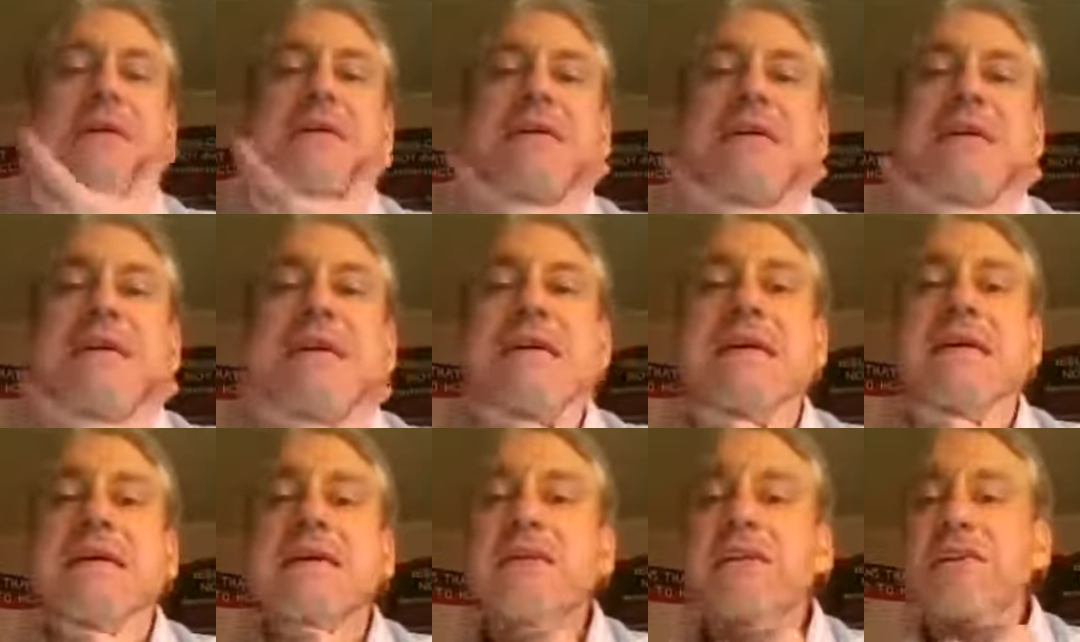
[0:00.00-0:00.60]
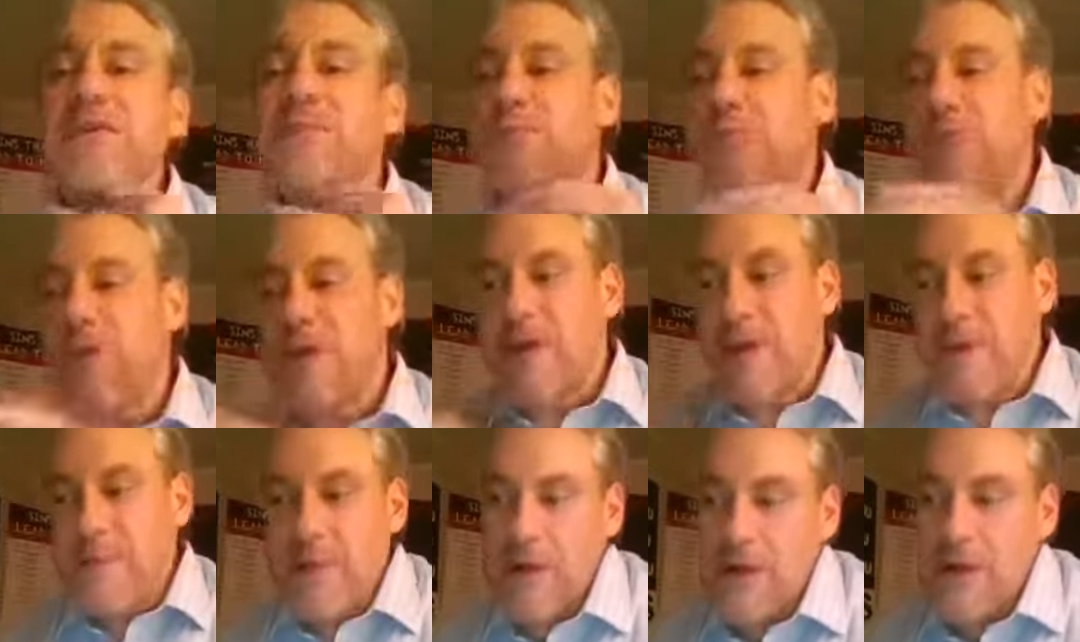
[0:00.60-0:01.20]
Uh, you know, you
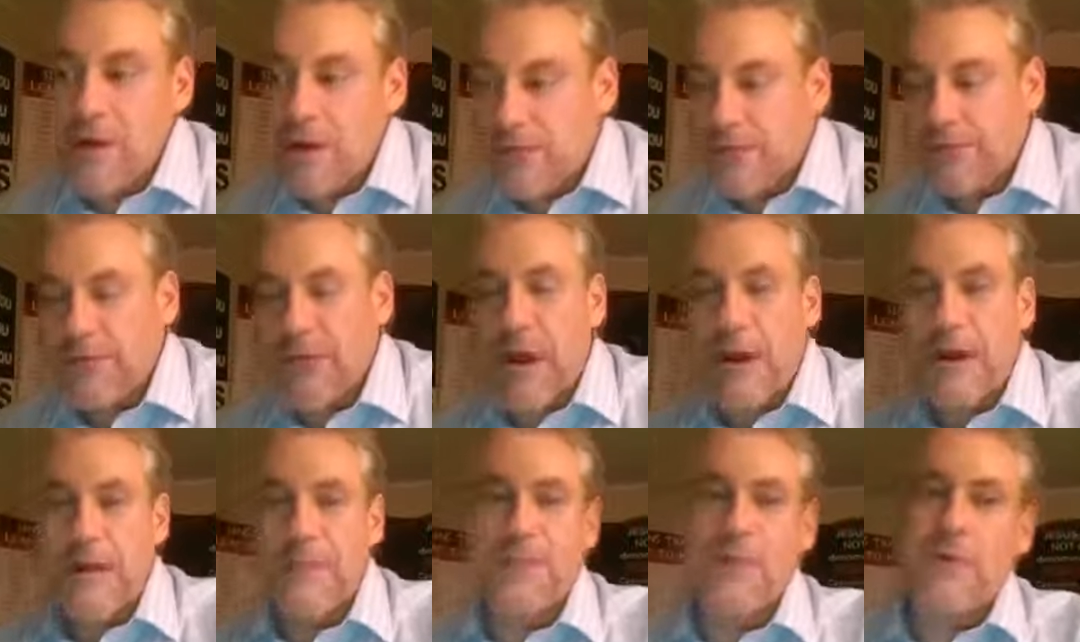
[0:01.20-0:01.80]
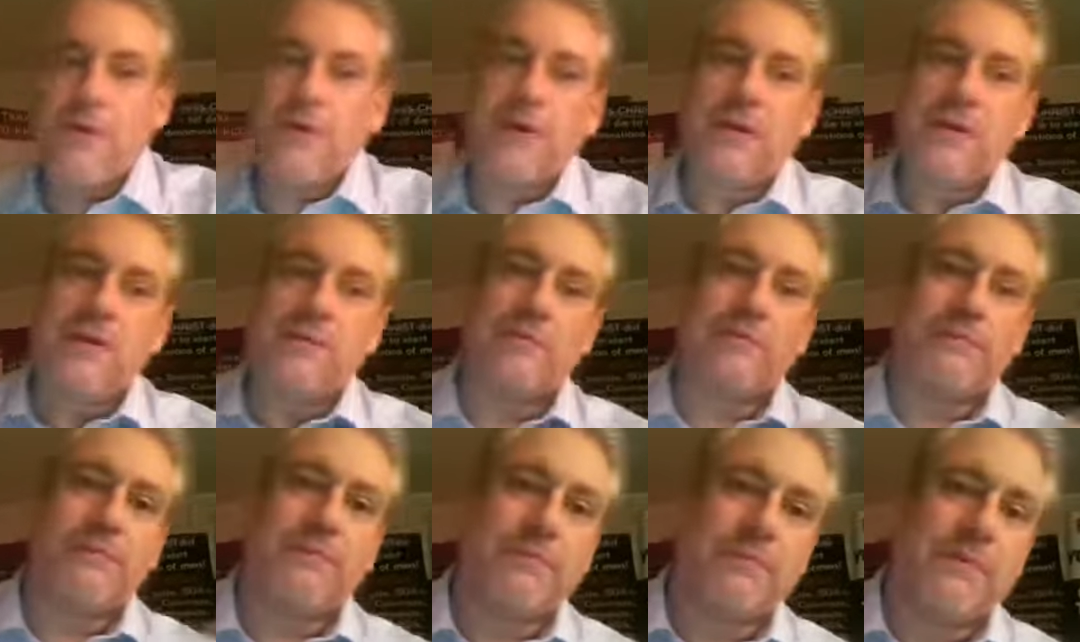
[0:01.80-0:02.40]
pray a meeting on Friday
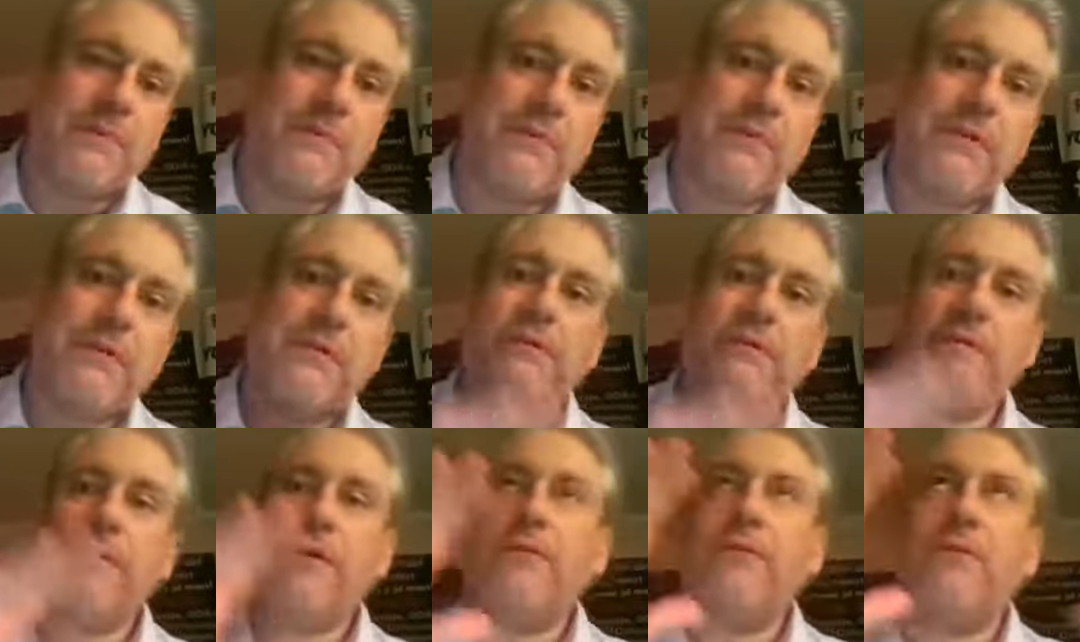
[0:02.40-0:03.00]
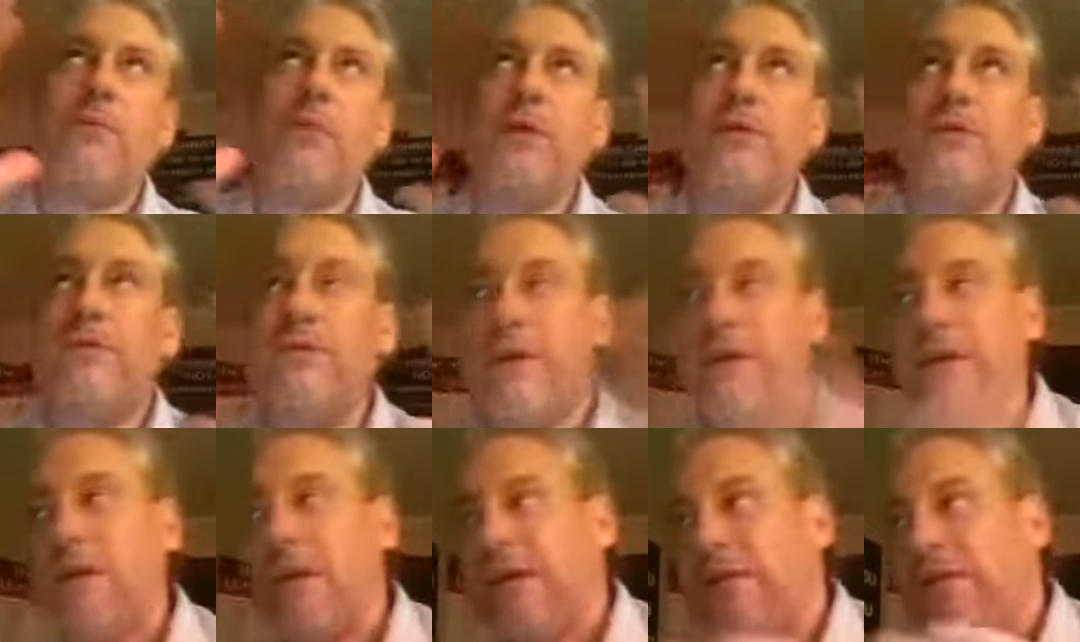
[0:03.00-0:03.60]
morning, this on
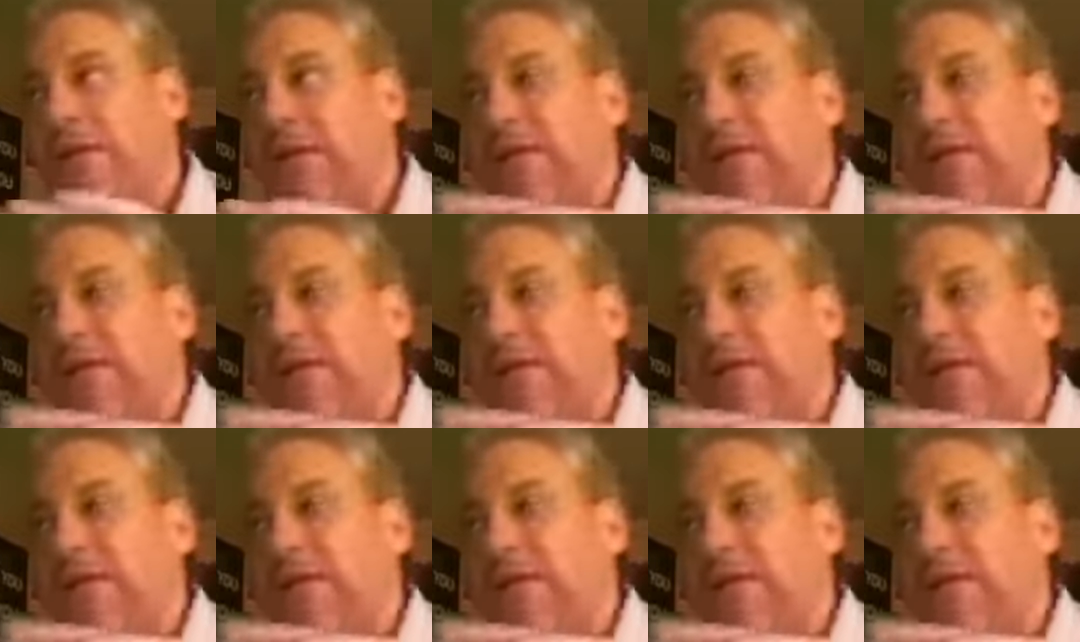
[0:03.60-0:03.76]
Wednesday night,